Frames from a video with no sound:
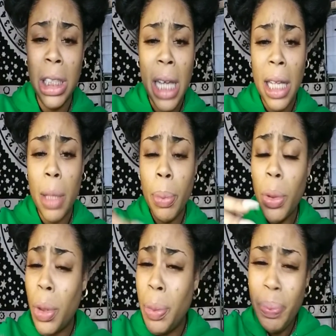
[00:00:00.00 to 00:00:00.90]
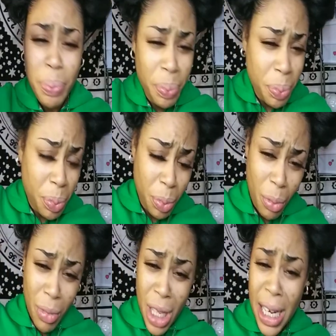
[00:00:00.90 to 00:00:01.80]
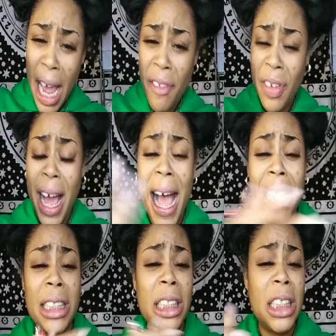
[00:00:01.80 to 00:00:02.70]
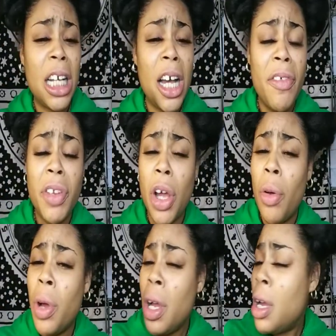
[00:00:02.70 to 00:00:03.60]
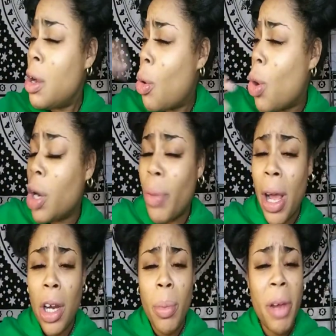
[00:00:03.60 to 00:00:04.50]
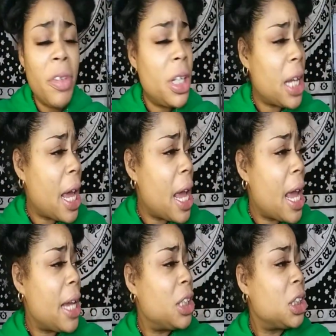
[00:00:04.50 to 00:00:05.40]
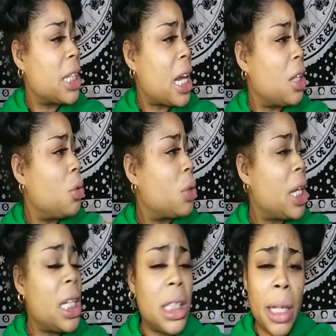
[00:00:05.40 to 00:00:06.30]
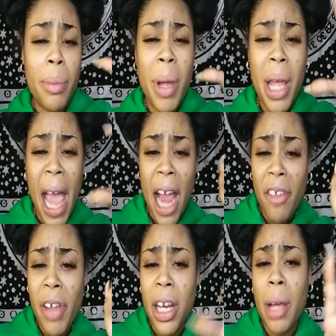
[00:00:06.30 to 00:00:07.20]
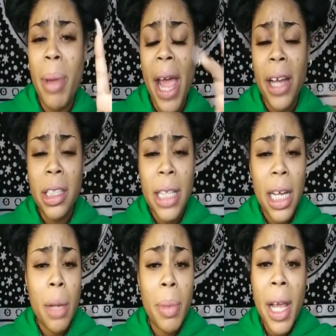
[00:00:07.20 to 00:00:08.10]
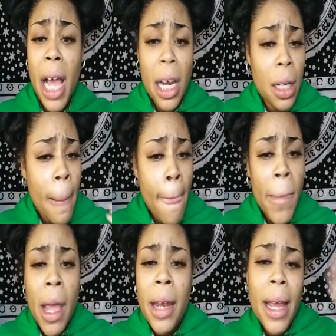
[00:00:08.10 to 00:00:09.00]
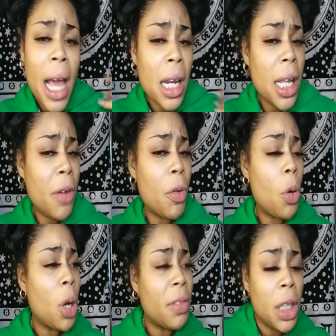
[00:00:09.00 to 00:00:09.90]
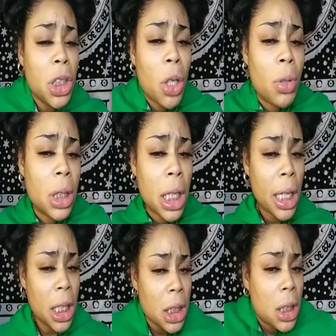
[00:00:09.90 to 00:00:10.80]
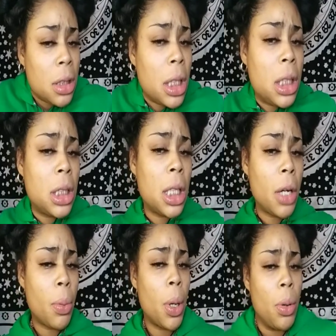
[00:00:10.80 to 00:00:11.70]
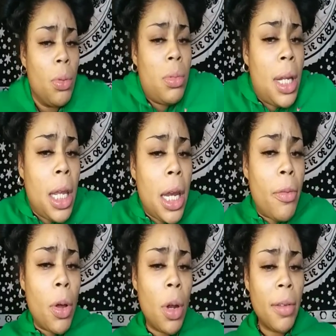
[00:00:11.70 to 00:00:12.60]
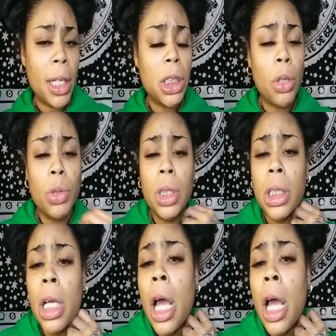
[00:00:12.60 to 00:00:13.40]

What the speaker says: like the bull, they got flies and stuff, all around them every day, and just kind of little things that may aggravate them or agitate them. But they kind of let it roll off their shoulders, honey. They just let it roll. They let it roll off their shoulders.